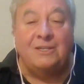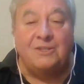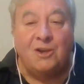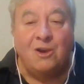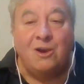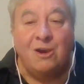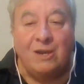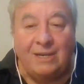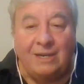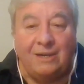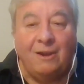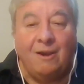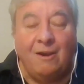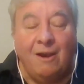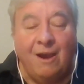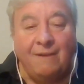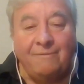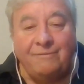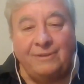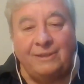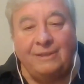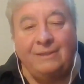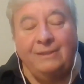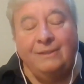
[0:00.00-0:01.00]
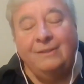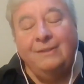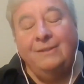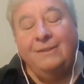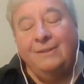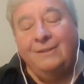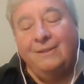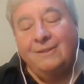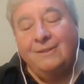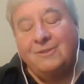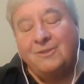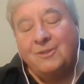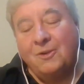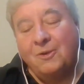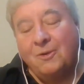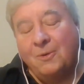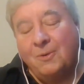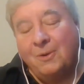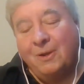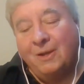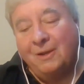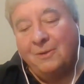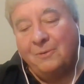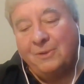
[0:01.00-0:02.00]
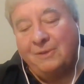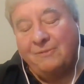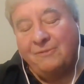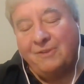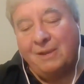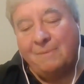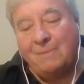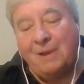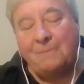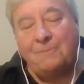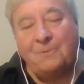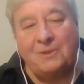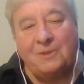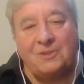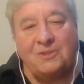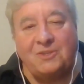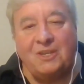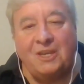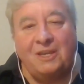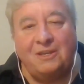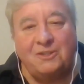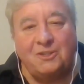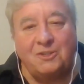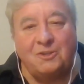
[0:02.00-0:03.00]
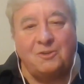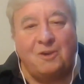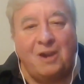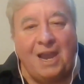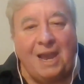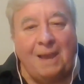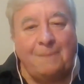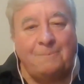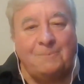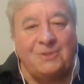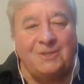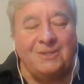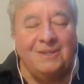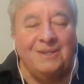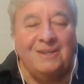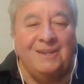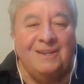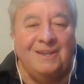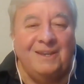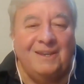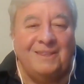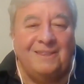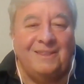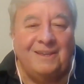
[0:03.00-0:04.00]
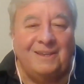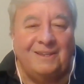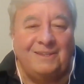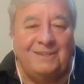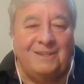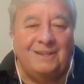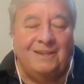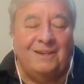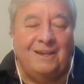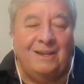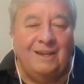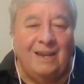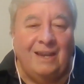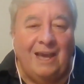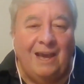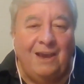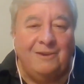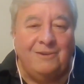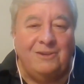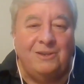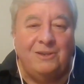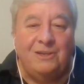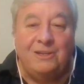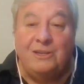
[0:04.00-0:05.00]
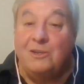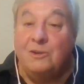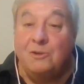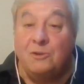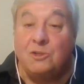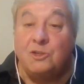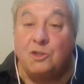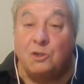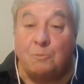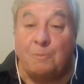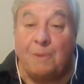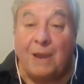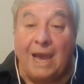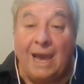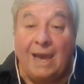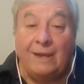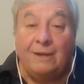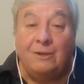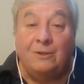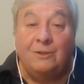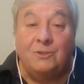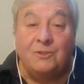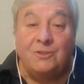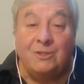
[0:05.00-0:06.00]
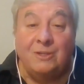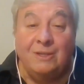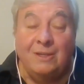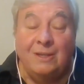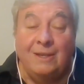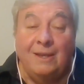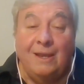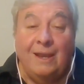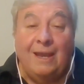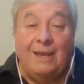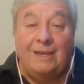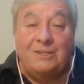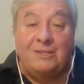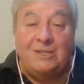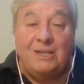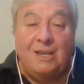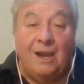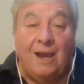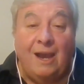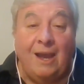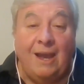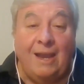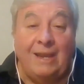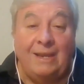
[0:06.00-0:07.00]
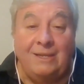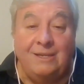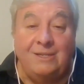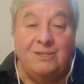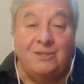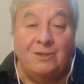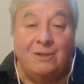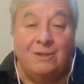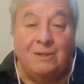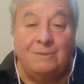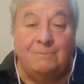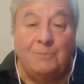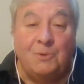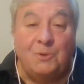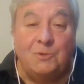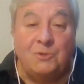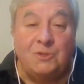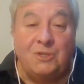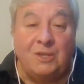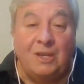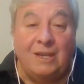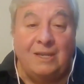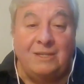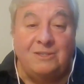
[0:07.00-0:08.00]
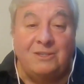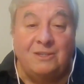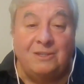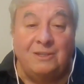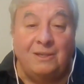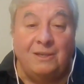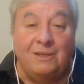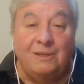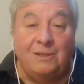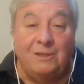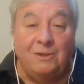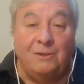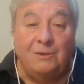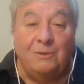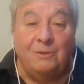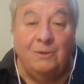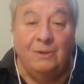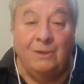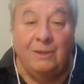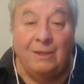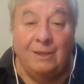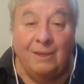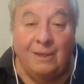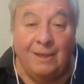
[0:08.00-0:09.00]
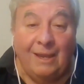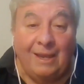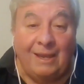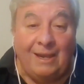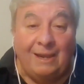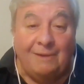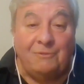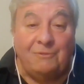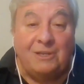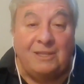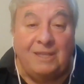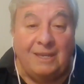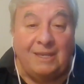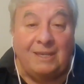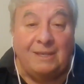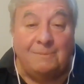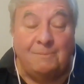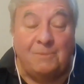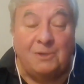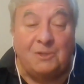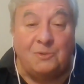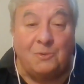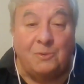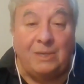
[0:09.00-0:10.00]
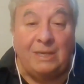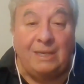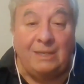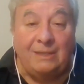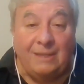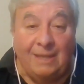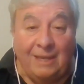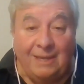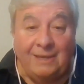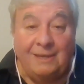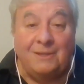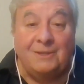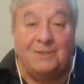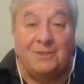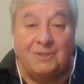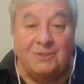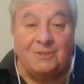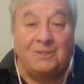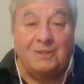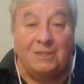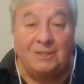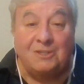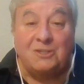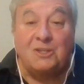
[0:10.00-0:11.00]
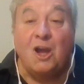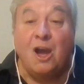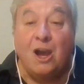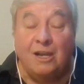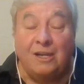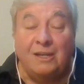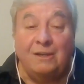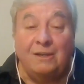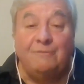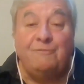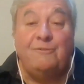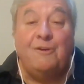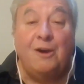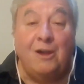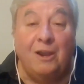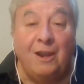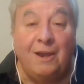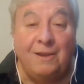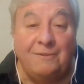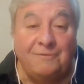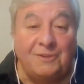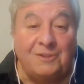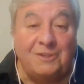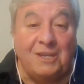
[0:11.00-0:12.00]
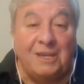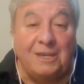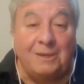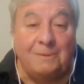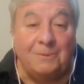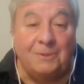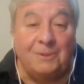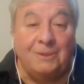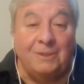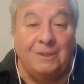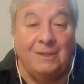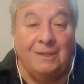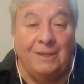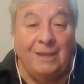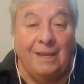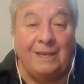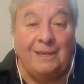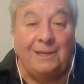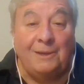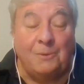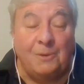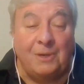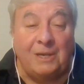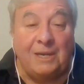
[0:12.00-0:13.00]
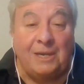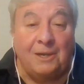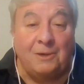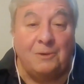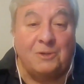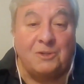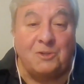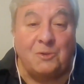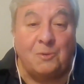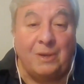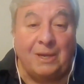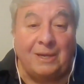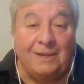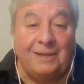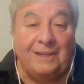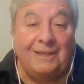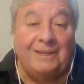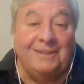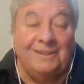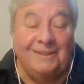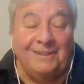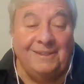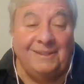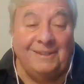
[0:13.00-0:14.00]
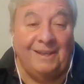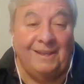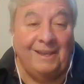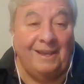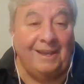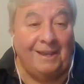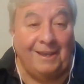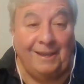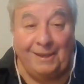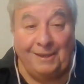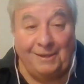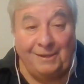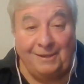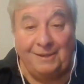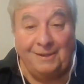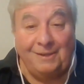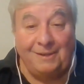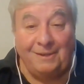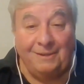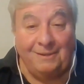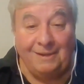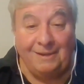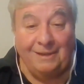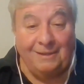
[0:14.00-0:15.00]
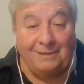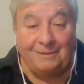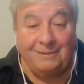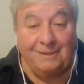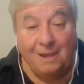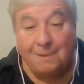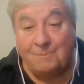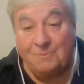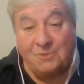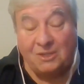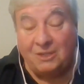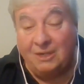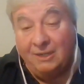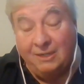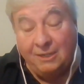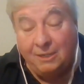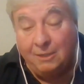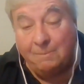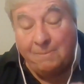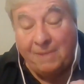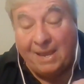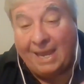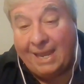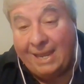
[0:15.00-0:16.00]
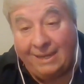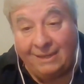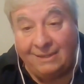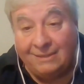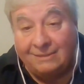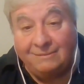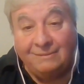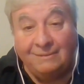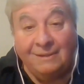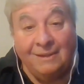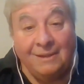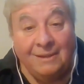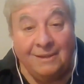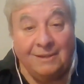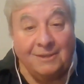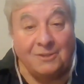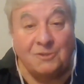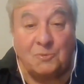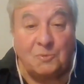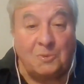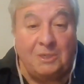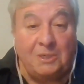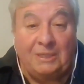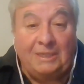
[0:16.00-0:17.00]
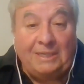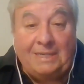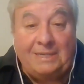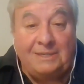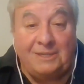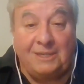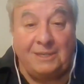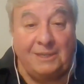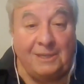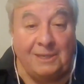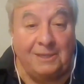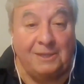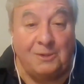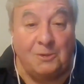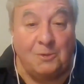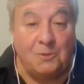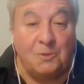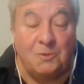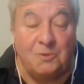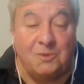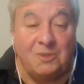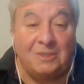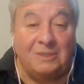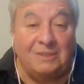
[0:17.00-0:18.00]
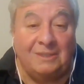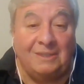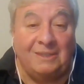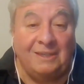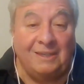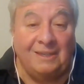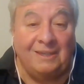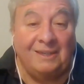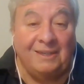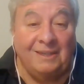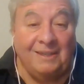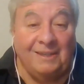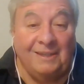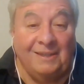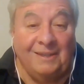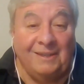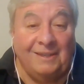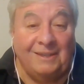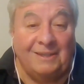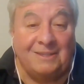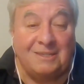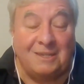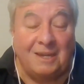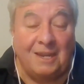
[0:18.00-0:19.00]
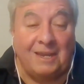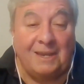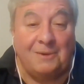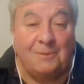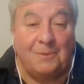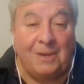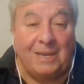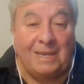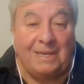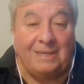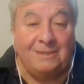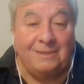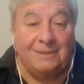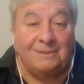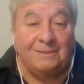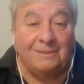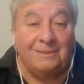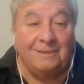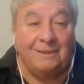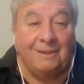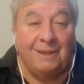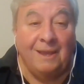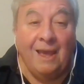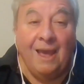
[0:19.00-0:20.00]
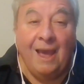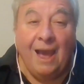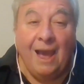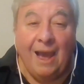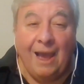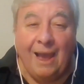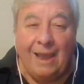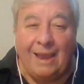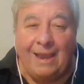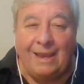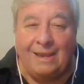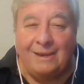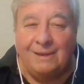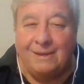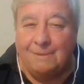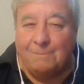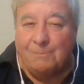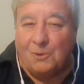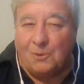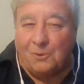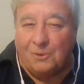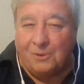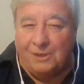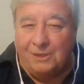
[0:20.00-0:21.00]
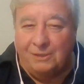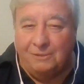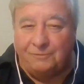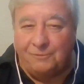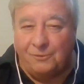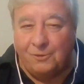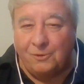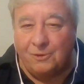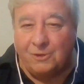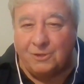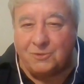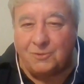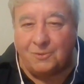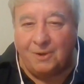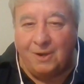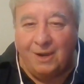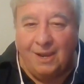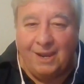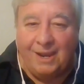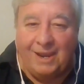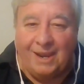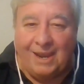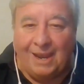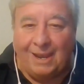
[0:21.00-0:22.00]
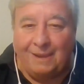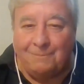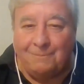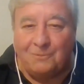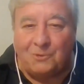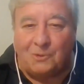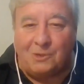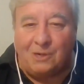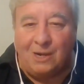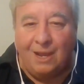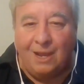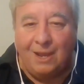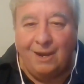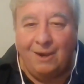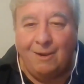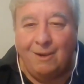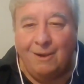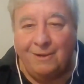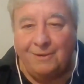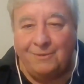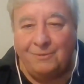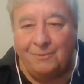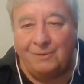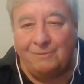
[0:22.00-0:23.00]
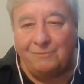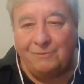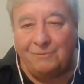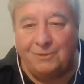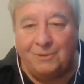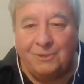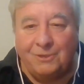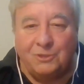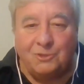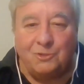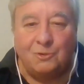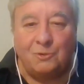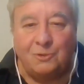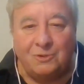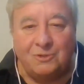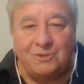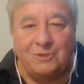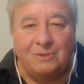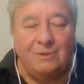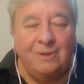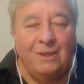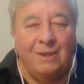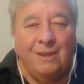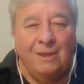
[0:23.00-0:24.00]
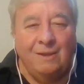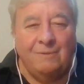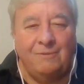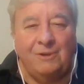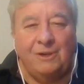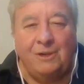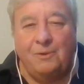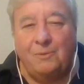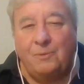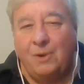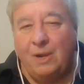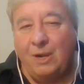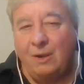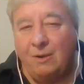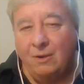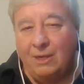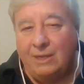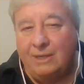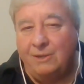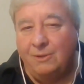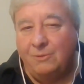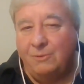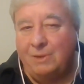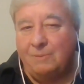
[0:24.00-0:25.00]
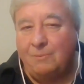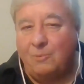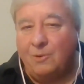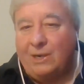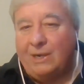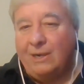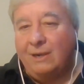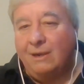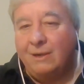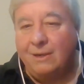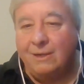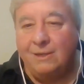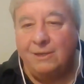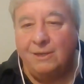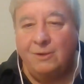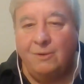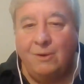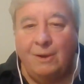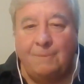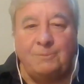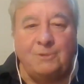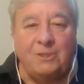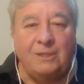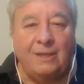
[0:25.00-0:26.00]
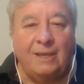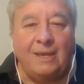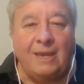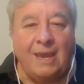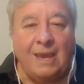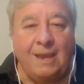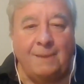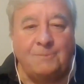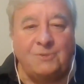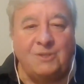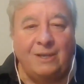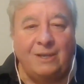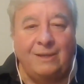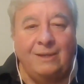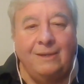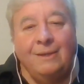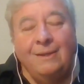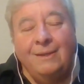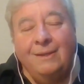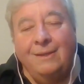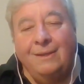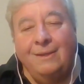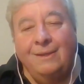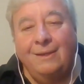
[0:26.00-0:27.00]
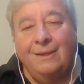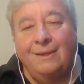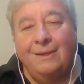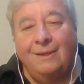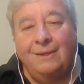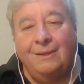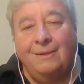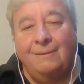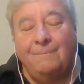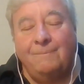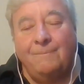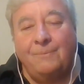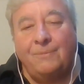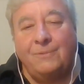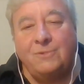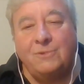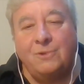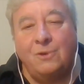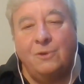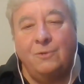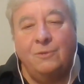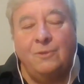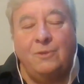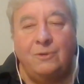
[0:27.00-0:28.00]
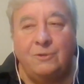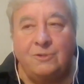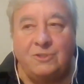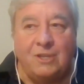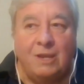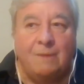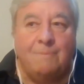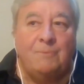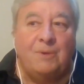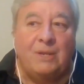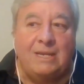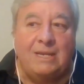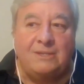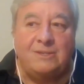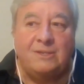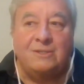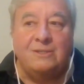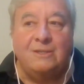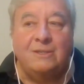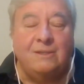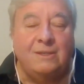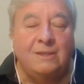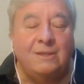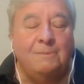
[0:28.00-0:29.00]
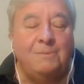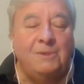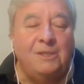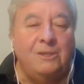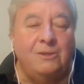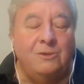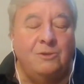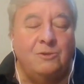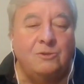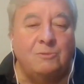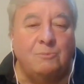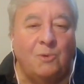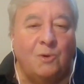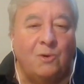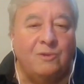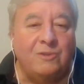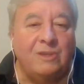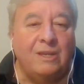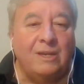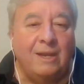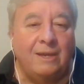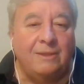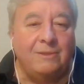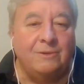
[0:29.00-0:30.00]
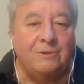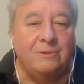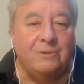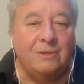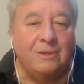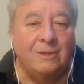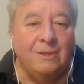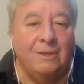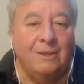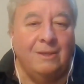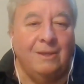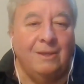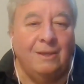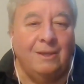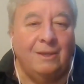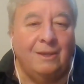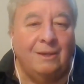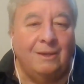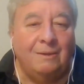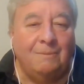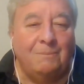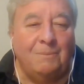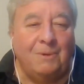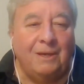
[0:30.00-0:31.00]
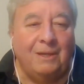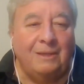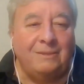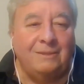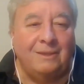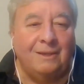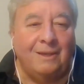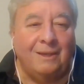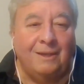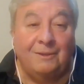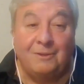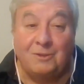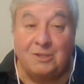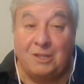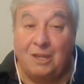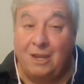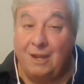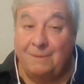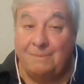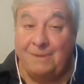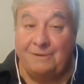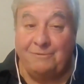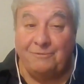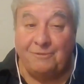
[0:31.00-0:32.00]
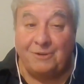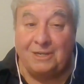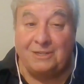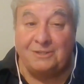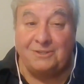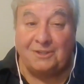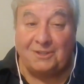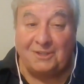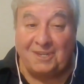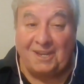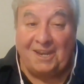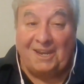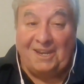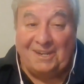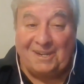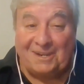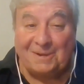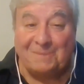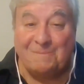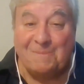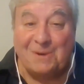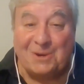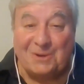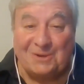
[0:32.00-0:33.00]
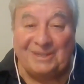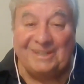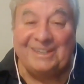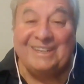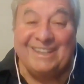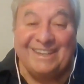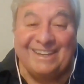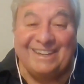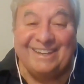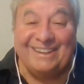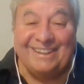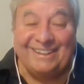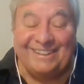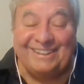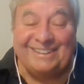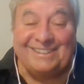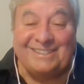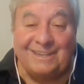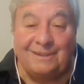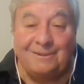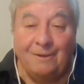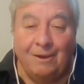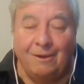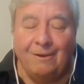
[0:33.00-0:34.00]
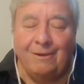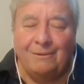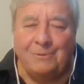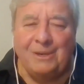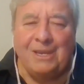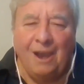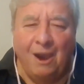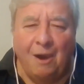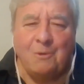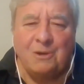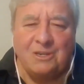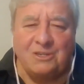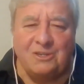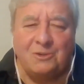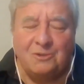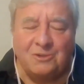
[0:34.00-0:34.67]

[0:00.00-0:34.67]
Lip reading: that's on it off it. So we've come up with a set of straps that allow you to use your paddles as guides on both sides of the canoe, and everything in between then is not going to fall off the table anywhere near as quickly. And it comes in a little bag and is real easy to use, and is lightweight. And in the boreal forest where I am, we're not on river shores, and very rarely do we bring our canoe up to the campsite. So there's some places it's going to be used more than others, but there's a lot of my friends excited about it. And they said, "Oh, we always